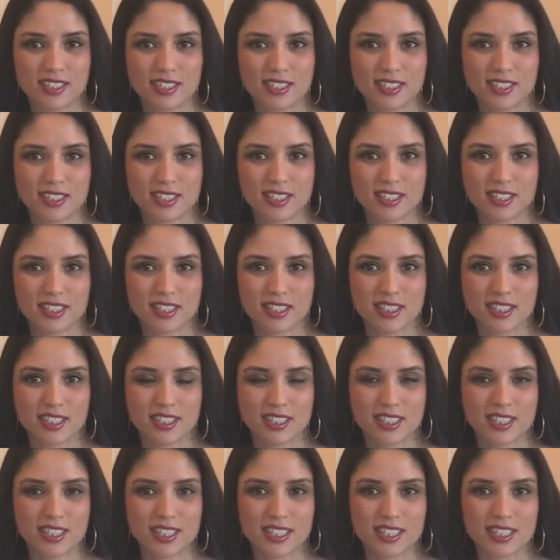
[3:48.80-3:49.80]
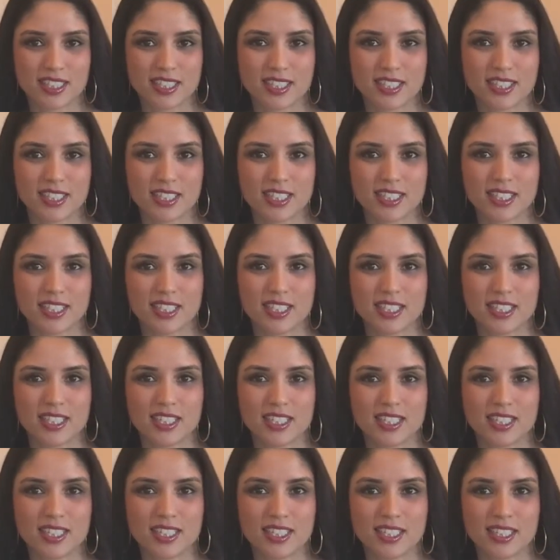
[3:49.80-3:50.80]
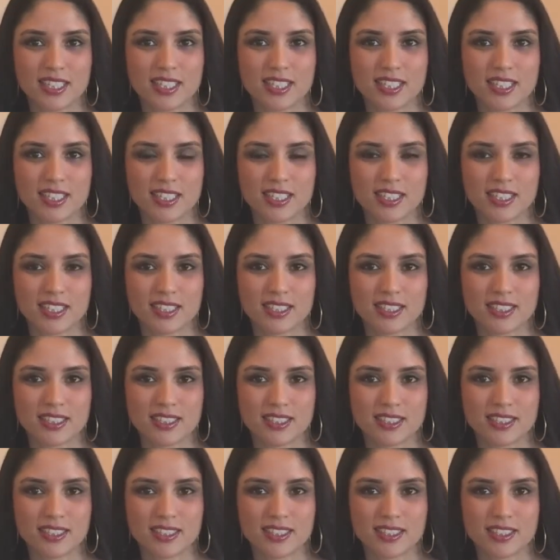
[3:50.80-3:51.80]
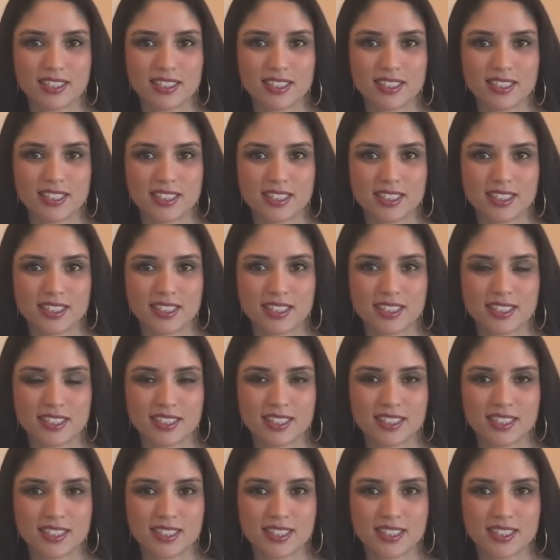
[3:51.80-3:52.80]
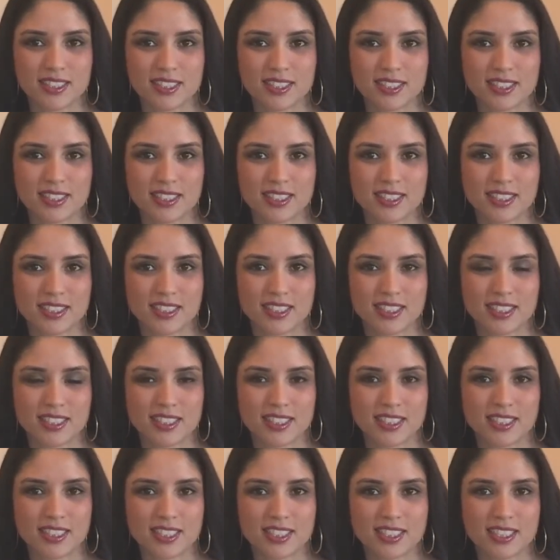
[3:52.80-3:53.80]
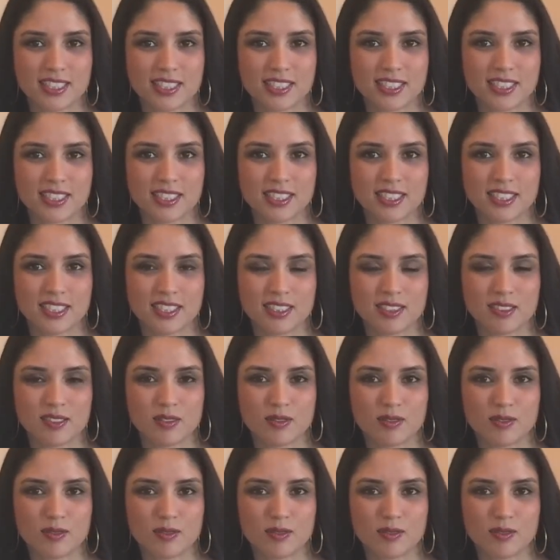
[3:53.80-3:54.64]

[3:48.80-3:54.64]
(no one is talking)